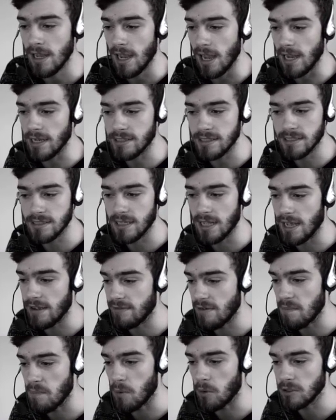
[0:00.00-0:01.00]
I didn't have
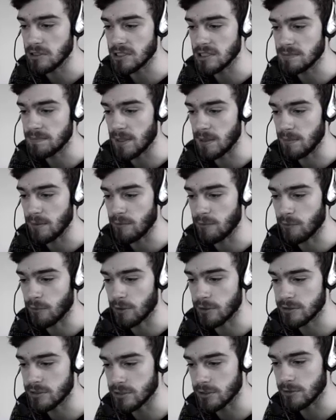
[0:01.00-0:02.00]
a poison spell
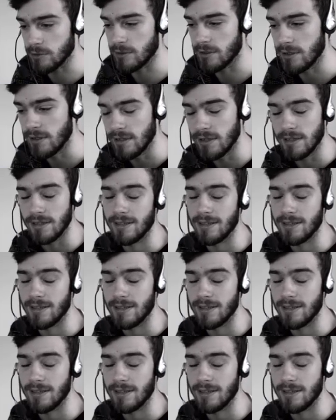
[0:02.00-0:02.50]
before, so